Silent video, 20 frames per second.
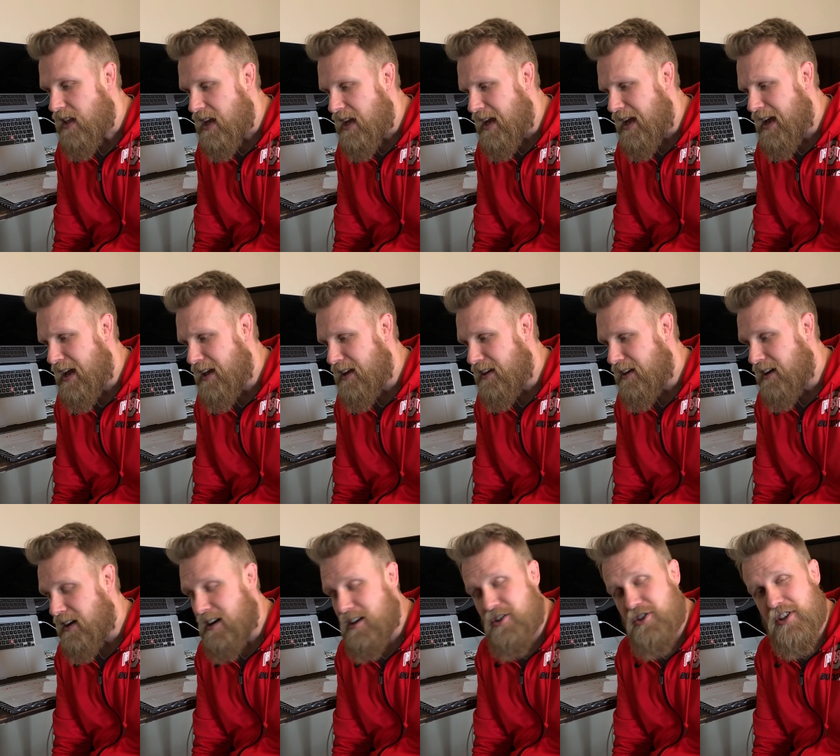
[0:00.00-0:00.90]

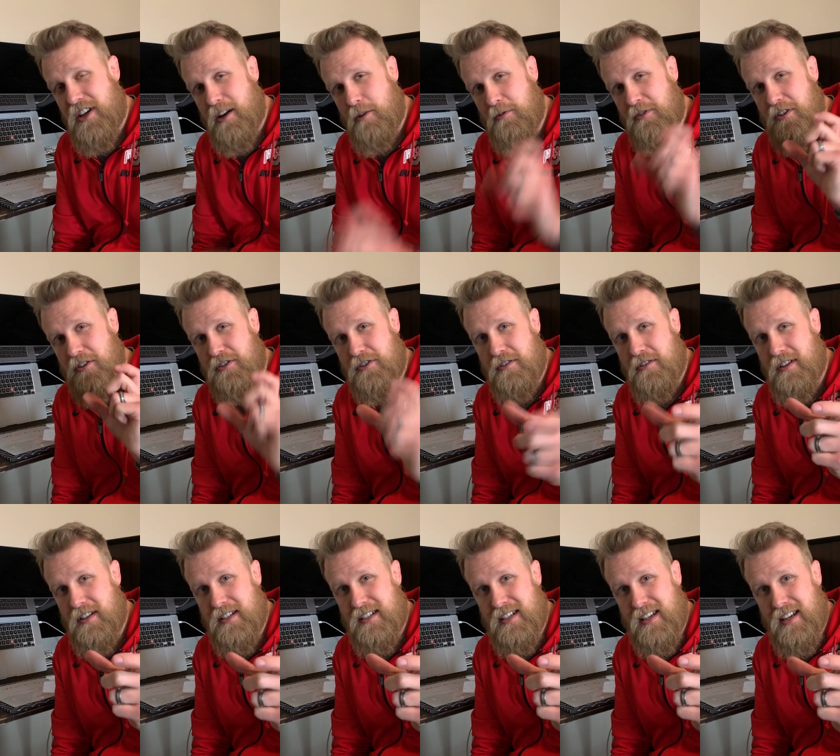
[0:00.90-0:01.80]
and share it with your
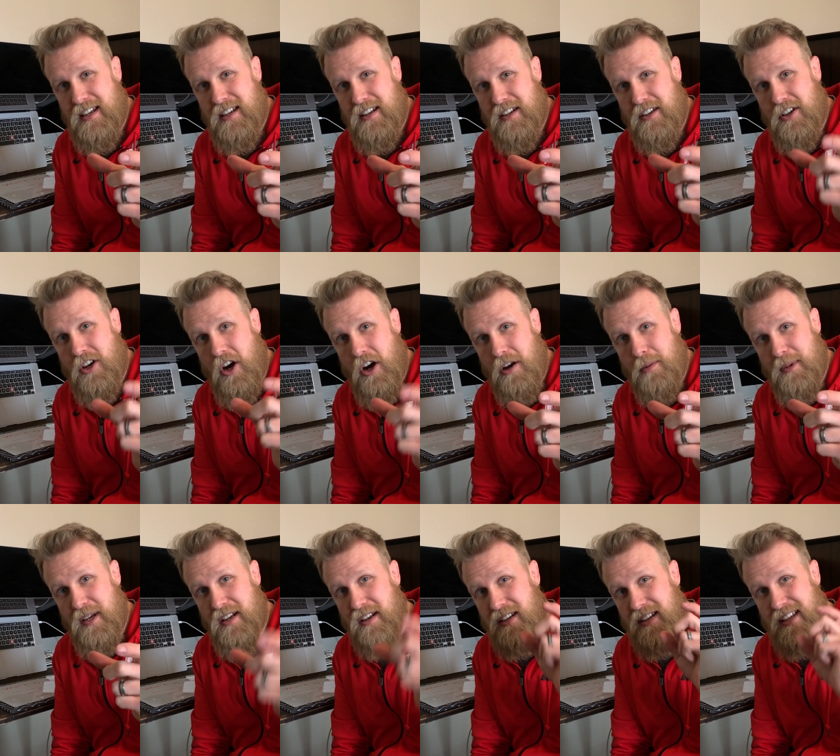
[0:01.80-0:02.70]
students in
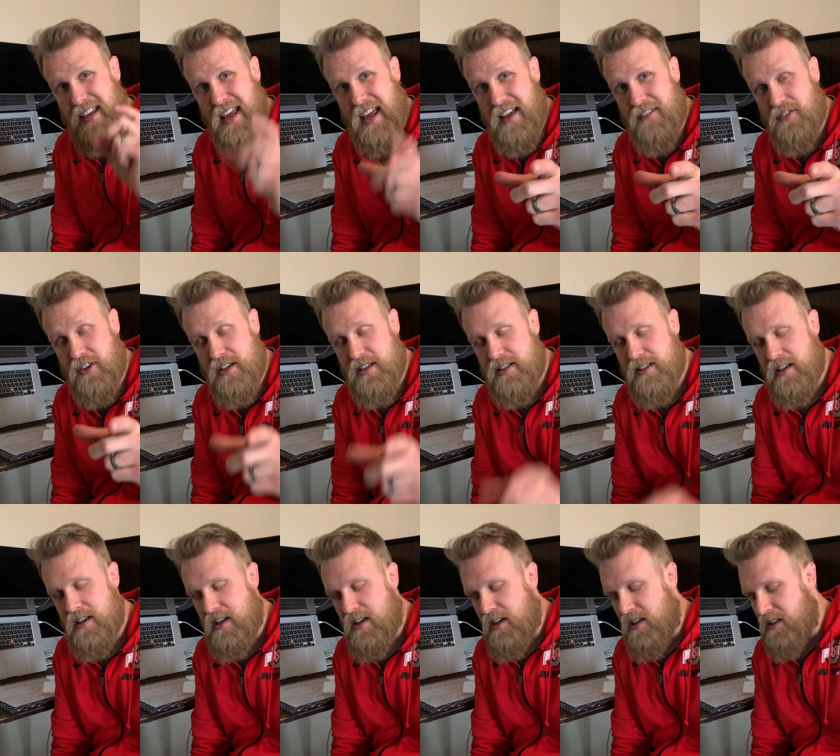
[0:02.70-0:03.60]
Carmen Canvas.